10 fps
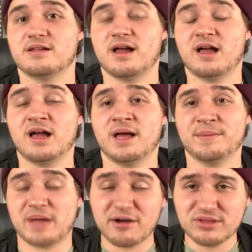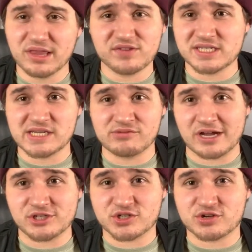I would love to see
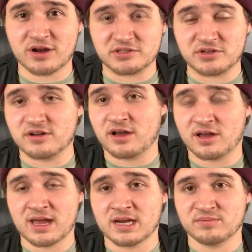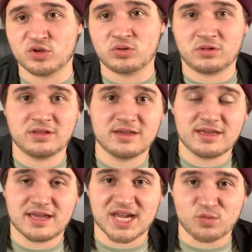Roderick Strong turn on Adam Cole
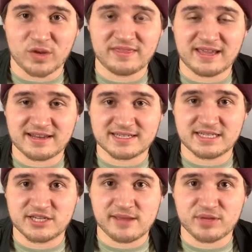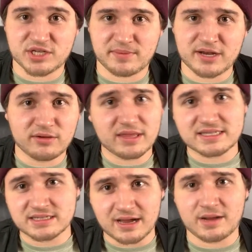and win the NXT Championship. I know that's
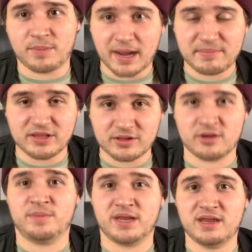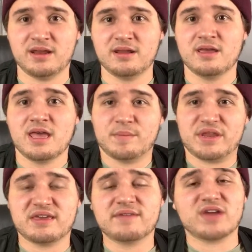not a popular opinion, but I
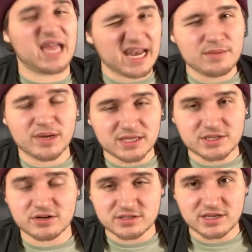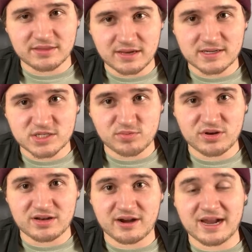think if anybody turns on the
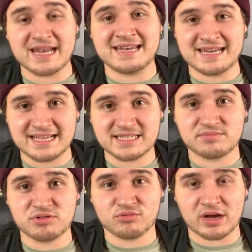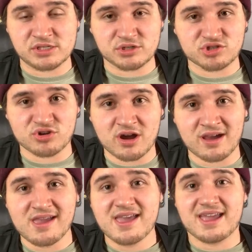Undisputed Era, it needs to be Roderick Strong,
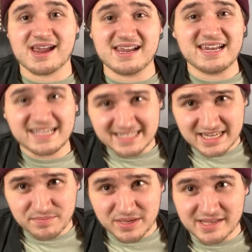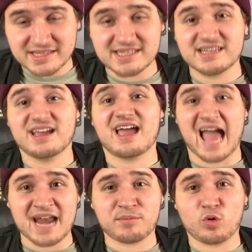and he needs to beat
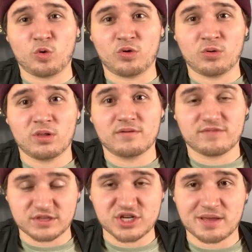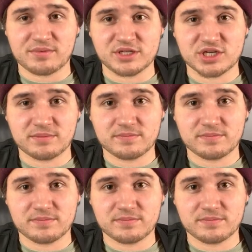Adam Cole for the championship.